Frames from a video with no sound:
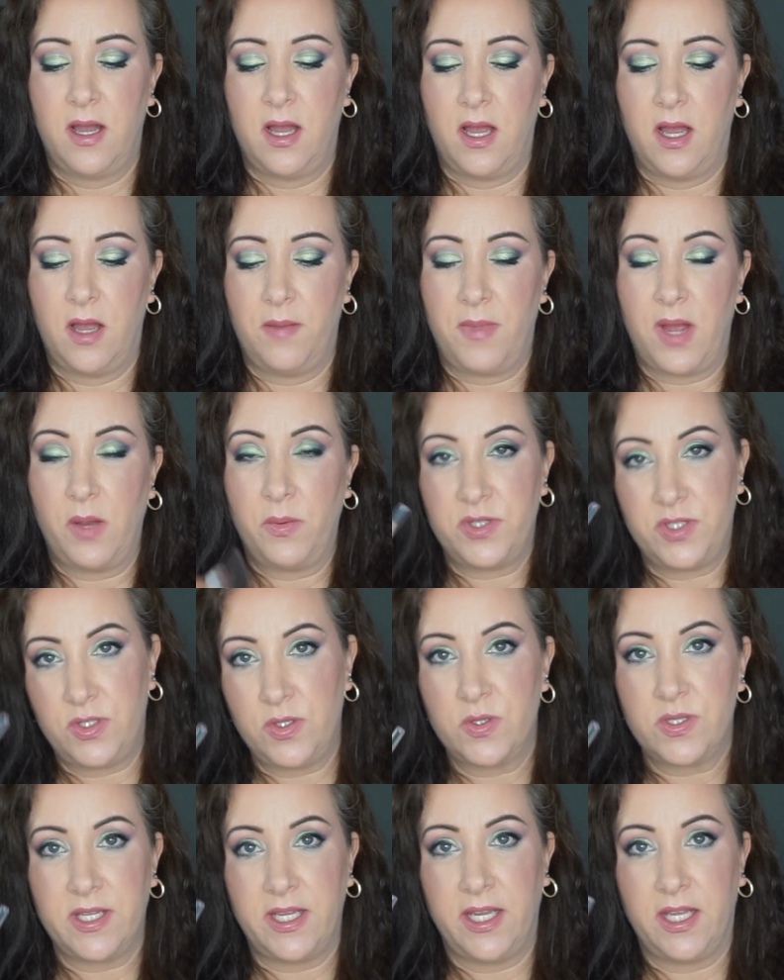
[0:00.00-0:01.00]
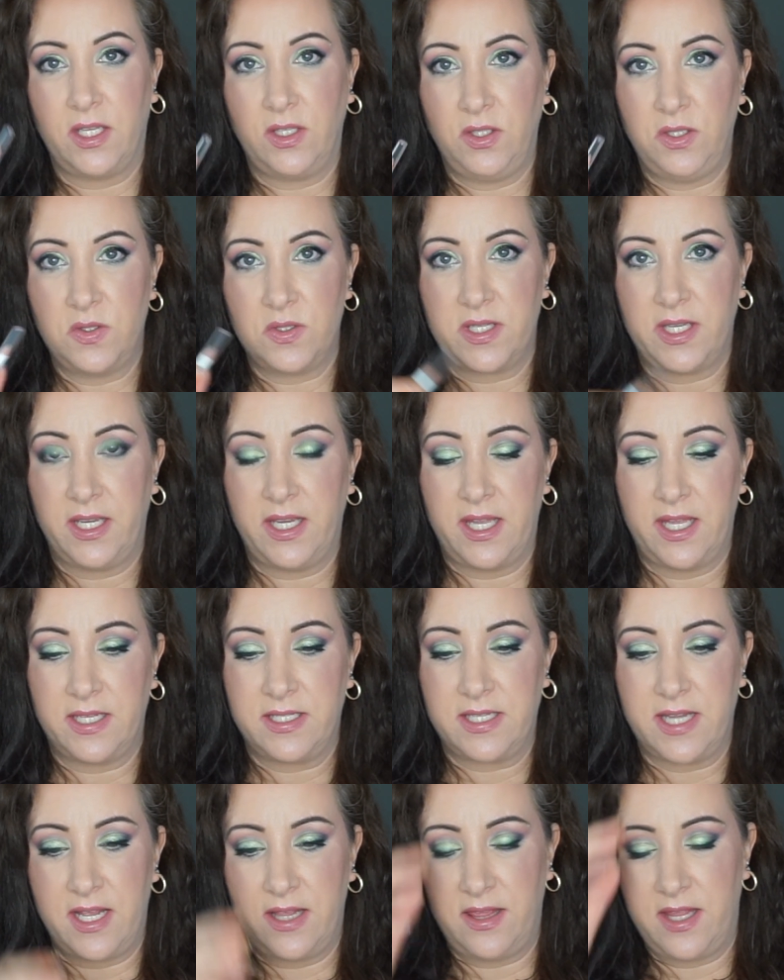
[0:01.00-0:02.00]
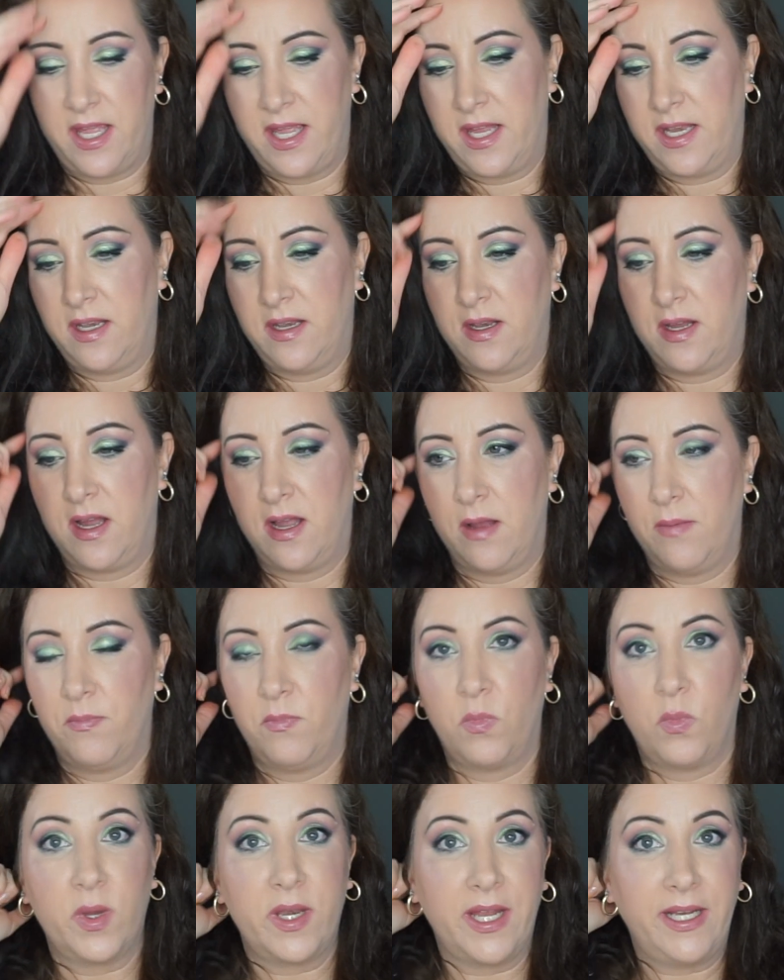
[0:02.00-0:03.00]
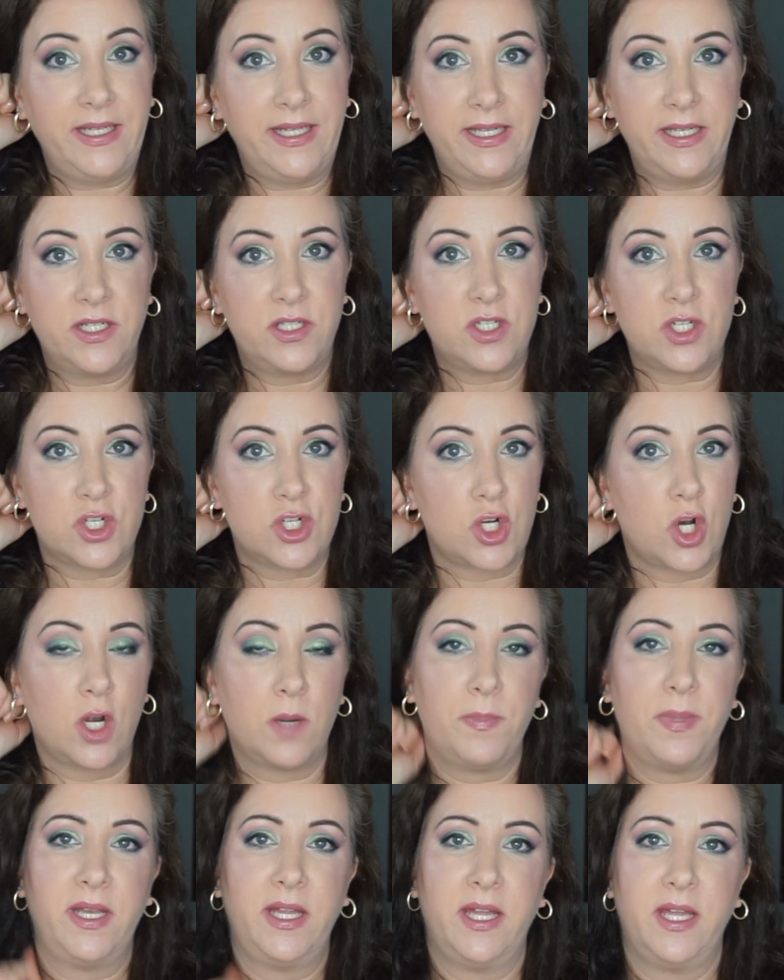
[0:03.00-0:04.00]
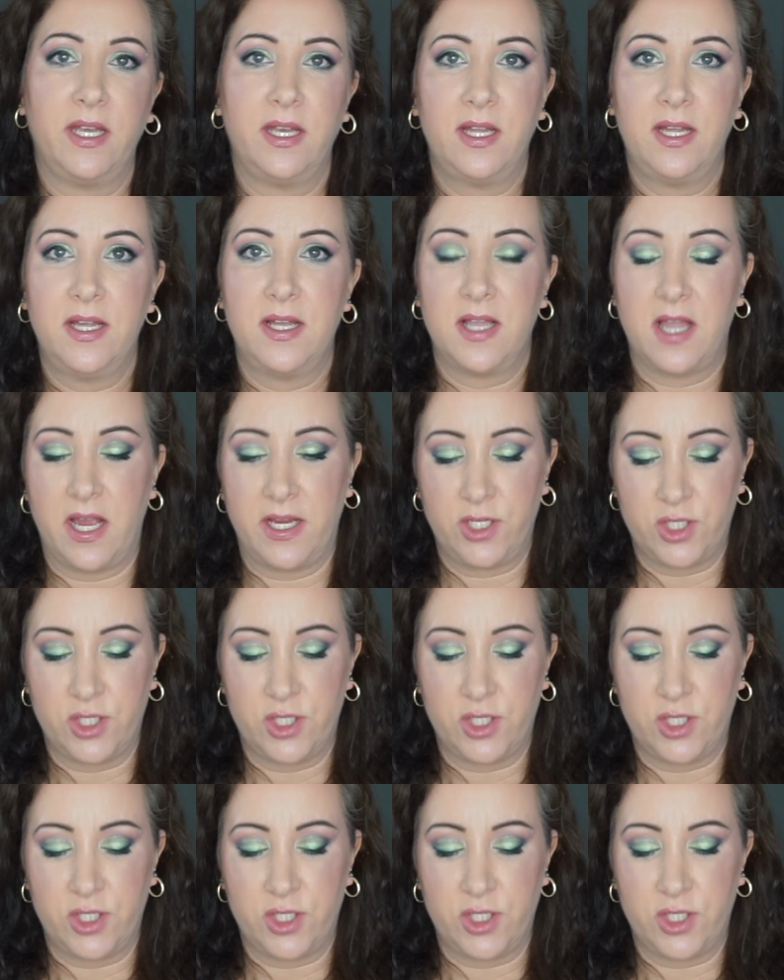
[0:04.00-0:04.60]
Um, I was using it and using it, and then um, when I needed to sharpen it, I